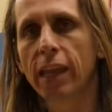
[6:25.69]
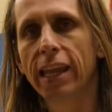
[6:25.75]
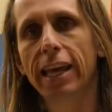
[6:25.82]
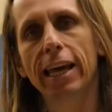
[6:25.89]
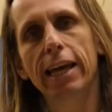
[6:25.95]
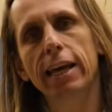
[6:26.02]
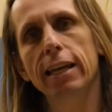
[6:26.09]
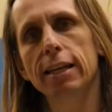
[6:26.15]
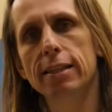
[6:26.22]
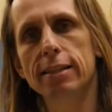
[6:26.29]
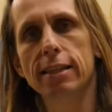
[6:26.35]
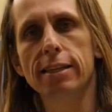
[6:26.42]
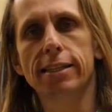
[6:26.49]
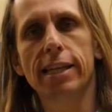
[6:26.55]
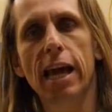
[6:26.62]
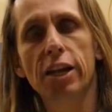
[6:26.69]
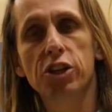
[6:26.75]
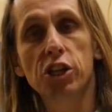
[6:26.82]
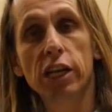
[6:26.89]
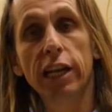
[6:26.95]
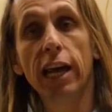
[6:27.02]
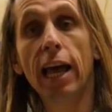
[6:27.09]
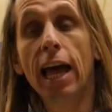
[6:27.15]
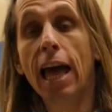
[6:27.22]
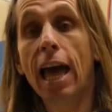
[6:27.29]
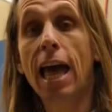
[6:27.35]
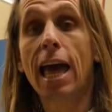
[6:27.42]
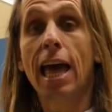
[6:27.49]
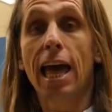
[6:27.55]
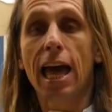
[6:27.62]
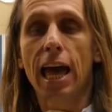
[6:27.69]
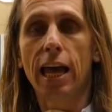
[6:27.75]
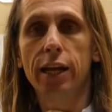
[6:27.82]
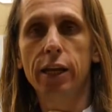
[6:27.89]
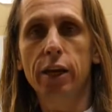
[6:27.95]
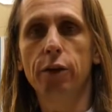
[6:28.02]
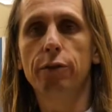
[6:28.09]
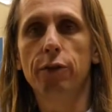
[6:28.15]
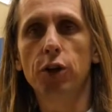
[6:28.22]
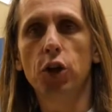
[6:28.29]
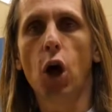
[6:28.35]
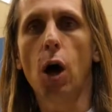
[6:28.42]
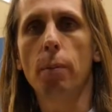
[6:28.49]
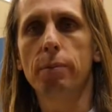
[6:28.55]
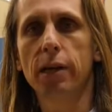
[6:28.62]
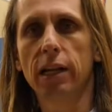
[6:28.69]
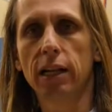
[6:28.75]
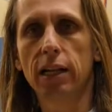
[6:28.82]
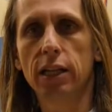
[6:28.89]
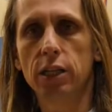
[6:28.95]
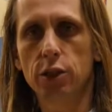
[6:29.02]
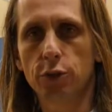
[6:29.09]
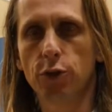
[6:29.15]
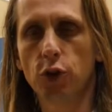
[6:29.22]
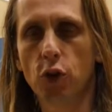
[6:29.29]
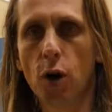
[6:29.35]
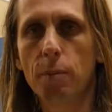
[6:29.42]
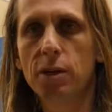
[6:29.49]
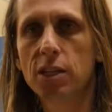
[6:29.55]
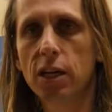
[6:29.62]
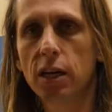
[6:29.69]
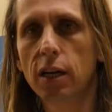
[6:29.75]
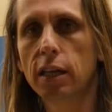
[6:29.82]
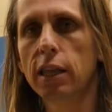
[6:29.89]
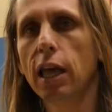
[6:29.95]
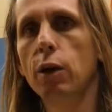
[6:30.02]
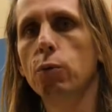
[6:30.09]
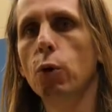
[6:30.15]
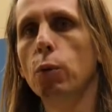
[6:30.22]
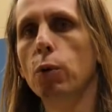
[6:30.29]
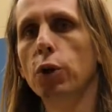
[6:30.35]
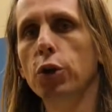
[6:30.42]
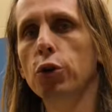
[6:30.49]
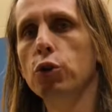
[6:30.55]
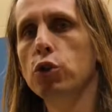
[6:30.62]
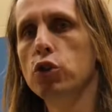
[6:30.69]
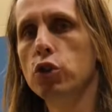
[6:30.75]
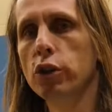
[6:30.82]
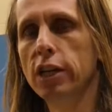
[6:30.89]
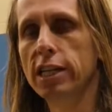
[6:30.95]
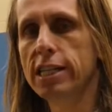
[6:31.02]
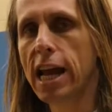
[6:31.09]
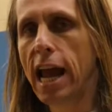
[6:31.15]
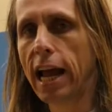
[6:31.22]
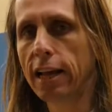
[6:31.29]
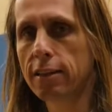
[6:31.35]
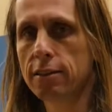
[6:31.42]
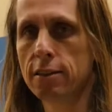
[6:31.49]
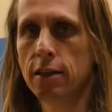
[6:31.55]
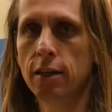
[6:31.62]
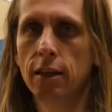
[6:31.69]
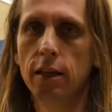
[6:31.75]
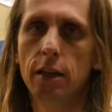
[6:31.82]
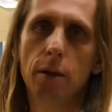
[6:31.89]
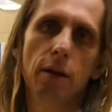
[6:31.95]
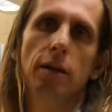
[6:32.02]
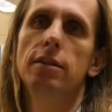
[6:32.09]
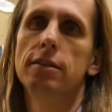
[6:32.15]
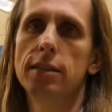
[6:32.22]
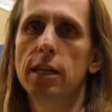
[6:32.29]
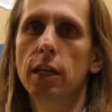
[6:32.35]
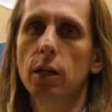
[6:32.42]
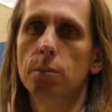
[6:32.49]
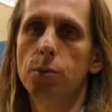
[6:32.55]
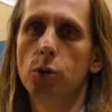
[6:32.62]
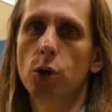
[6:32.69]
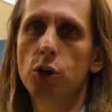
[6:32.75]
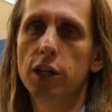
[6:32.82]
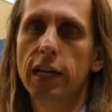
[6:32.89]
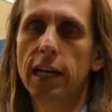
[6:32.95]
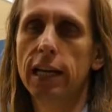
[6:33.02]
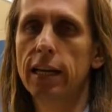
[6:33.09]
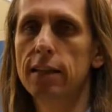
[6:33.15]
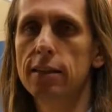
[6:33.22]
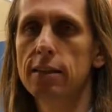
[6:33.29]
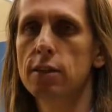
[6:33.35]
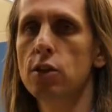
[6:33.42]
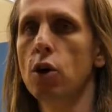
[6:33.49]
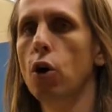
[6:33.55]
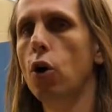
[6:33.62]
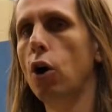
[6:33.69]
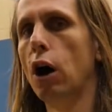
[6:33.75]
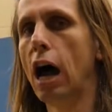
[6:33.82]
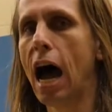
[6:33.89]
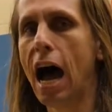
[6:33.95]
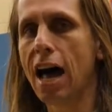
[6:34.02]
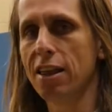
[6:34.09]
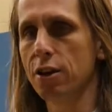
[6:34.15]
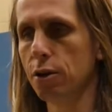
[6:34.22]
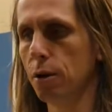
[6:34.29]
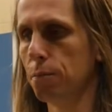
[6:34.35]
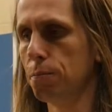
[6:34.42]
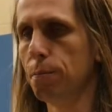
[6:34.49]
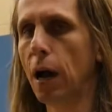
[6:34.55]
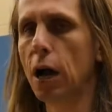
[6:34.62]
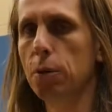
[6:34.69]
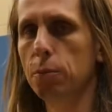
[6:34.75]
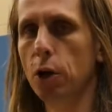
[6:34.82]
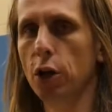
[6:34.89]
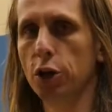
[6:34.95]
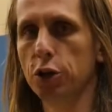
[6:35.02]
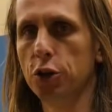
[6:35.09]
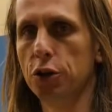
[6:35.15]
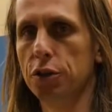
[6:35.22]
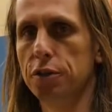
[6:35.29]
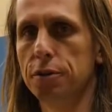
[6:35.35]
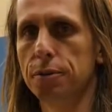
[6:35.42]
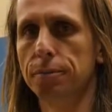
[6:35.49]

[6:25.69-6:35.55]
It is essentially a near-field optical interferometer that we will use to detect single proteins or other biomolecules.